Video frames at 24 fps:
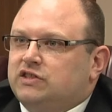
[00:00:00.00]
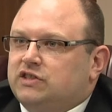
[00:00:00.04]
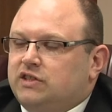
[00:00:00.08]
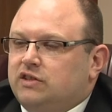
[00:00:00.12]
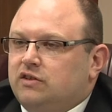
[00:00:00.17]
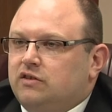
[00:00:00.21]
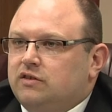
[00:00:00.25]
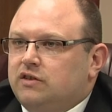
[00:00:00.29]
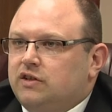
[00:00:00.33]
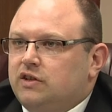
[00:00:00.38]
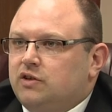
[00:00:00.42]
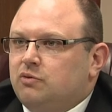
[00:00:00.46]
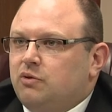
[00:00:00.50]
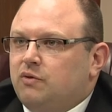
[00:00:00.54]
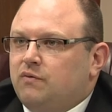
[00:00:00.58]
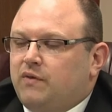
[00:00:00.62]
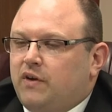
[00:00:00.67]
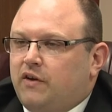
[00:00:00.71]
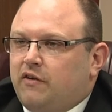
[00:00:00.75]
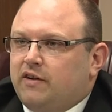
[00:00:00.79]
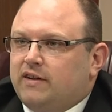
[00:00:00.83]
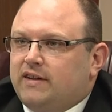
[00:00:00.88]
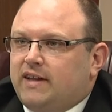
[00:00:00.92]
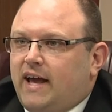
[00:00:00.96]
8 p.m.
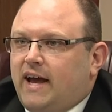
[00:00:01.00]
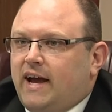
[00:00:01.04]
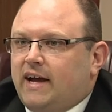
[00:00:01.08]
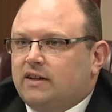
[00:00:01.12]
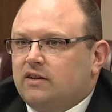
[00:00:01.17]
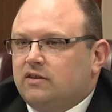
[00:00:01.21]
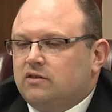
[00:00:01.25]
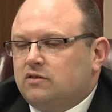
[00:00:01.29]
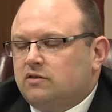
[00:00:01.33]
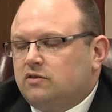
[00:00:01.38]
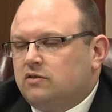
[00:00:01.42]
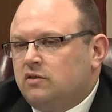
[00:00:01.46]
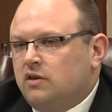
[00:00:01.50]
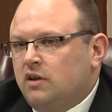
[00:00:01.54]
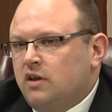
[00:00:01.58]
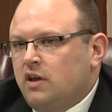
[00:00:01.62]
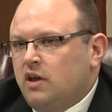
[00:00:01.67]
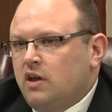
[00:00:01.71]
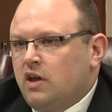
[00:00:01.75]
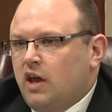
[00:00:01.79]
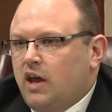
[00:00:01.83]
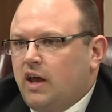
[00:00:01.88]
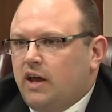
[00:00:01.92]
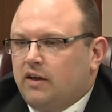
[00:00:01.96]
on SSP
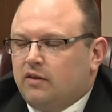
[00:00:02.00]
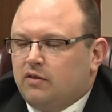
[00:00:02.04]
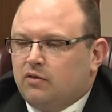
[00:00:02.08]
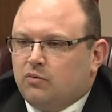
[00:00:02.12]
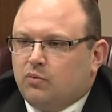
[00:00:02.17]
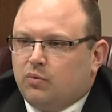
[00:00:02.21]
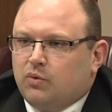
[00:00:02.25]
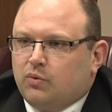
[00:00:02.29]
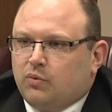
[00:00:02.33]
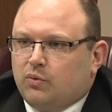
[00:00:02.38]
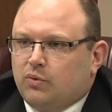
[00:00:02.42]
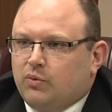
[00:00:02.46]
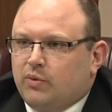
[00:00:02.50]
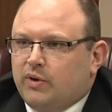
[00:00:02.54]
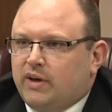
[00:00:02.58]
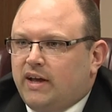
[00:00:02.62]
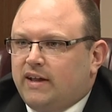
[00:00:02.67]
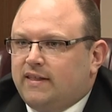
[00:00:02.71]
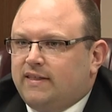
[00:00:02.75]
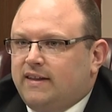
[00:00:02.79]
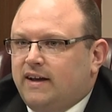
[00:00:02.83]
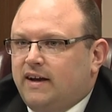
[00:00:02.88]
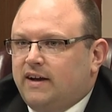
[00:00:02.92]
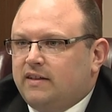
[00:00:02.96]
TV and
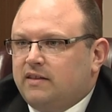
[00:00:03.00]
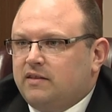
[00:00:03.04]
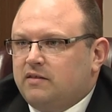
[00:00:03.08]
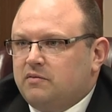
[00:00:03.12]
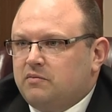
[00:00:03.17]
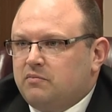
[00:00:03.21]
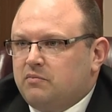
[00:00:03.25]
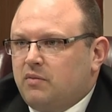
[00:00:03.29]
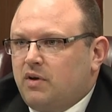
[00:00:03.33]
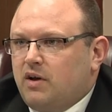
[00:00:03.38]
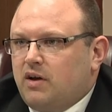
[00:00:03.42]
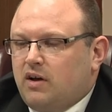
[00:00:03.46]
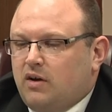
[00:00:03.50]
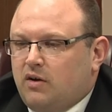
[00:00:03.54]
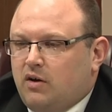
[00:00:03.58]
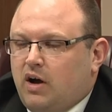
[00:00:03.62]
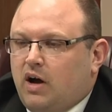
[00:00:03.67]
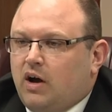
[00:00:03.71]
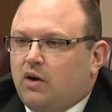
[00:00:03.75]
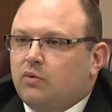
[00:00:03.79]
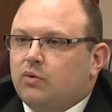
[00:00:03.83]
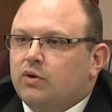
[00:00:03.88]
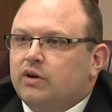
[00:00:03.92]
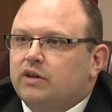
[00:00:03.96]
SSPTV.com with
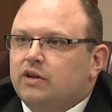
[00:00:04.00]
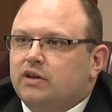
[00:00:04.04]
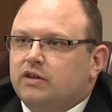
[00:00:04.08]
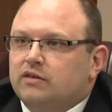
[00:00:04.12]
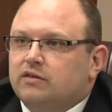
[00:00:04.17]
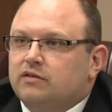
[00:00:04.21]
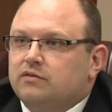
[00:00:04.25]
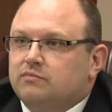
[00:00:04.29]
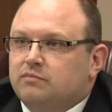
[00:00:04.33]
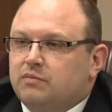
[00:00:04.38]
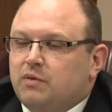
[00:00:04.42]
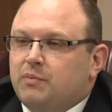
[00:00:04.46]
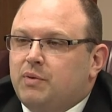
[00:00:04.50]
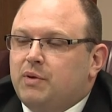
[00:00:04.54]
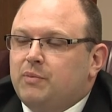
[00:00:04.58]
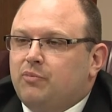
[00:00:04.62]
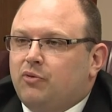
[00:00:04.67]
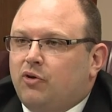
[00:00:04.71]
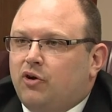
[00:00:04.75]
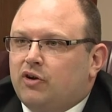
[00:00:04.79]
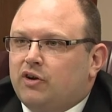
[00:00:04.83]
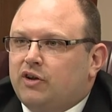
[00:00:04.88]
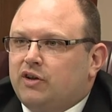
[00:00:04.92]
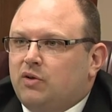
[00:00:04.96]
rebroadcast
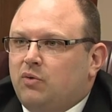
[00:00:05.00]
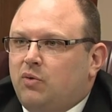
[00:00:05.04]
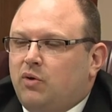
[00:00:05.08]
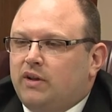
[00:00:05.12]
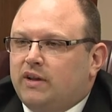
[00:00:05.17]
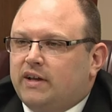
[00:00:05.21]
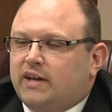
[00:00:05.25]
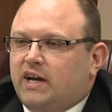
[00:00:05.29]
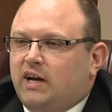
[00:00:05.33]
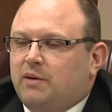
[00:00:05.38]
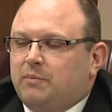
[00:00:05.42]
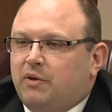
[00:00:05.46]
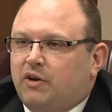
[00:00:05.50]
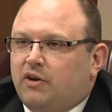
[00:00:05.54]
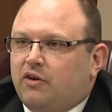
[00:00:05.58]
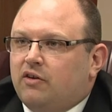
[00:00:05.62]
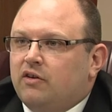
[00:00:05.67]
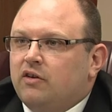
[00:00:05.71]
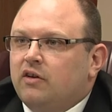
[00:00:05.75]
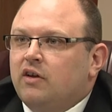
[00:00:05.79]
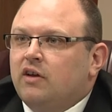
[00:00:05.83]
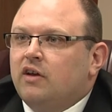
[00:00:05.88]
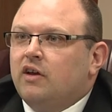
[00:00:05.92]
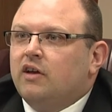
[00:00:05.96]
tomorrow tomorrow night at
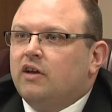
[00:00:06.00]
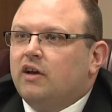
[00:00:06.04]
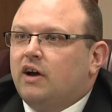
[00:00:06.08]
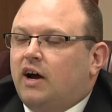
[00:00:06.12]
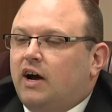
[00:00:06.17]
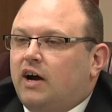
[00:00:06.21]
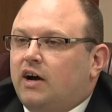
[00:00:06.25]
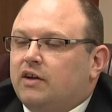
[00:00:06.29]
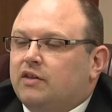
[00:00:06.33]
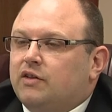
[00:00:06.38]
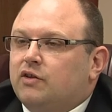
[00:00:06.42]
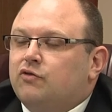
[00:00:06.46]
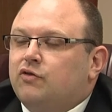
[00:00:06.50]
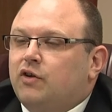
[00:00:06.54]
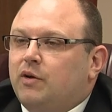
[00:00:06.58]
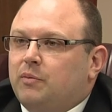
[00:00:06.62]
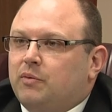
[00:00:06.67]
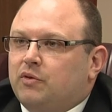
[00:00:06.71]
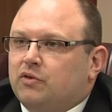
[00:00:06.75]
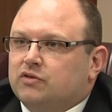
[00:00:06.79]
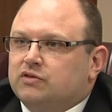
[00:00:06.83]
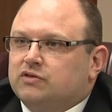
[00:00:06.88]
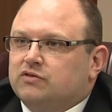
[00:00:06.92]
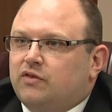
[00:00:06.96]
9.30 and 11
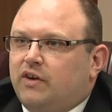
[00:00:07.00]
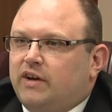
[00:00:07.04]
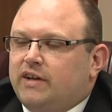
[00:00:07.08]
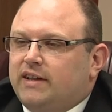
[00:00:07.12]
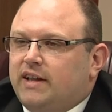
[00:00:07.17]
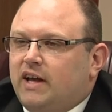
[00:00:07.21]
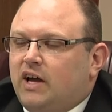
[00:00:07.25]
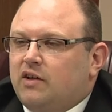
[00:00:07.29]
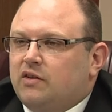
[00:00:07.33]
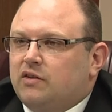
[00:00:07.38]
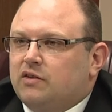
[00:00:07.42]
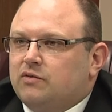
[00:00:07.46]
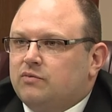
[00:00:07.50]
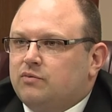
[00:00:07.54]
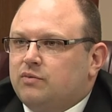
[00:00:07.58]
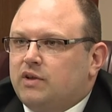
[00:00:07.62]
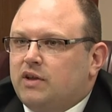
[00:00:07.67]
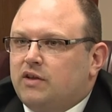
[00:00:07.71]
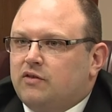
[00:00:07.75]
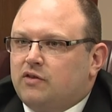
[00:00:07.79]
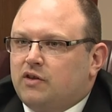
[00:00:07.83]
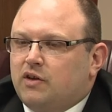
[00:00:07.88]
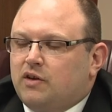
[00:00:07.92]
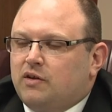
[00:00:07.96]
p.m. Check your
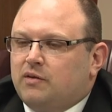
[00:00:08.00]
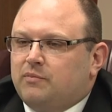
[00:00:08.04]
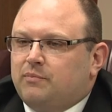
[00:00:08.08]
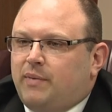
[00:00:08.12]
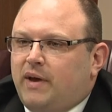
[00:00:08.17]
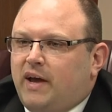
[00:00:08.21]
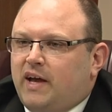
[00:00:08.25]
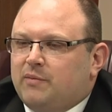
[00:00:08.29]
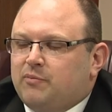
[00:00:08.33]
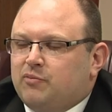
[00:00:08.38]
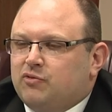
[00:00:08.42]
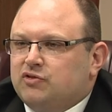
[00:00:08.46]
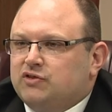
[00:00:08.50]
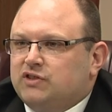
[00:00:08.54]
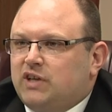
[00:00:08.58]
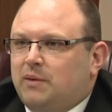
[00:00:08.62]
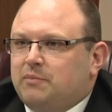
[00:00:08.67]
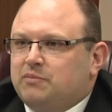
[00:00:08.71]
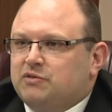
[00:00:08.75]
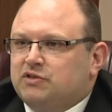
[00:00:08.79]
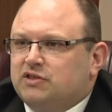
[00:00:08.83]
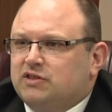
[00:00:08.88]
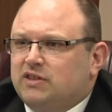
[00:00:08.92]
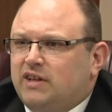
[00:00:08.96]
local listings for
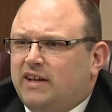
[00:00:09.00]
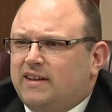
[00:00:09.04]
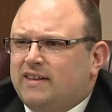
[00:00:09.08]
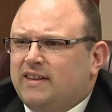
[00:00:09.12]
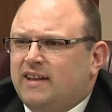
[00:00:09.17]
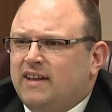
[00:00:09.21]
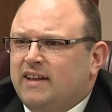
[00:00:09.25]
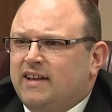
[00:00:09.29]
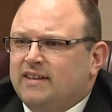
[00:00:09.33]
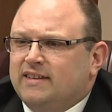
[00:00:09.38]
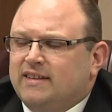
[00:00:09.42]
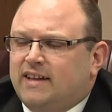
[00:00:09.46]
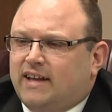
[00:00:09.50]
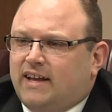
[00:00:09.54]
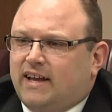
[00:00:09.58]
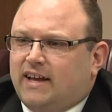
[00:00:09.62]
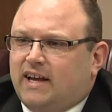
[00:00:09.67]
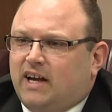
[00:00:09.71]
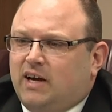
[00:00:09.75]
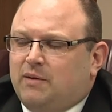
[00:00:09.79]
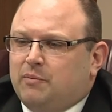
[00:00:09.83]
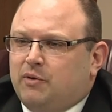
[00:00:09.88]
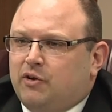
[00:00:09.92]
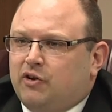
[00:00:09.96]
additional dates and
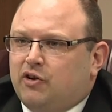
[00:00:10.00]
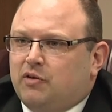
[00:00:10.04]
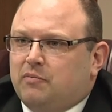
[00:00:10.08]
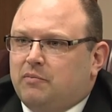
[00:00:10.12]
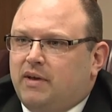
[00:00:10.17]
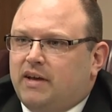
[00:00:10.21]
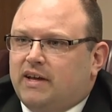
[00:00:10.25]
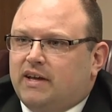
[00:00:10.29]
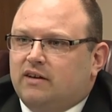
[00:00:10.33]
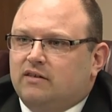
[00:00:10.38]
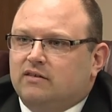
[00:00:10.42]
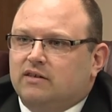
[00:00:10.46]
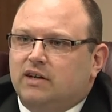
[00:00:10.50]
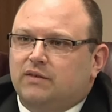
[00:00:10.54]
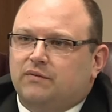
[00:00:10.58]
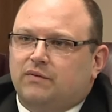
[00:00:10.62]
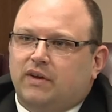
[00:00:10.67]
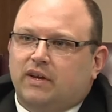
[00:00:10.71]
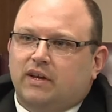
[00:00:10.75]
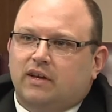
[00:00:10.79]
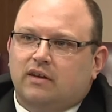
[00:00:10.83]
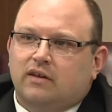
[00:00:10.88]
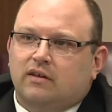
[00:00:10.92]
times, and it will be the chief on the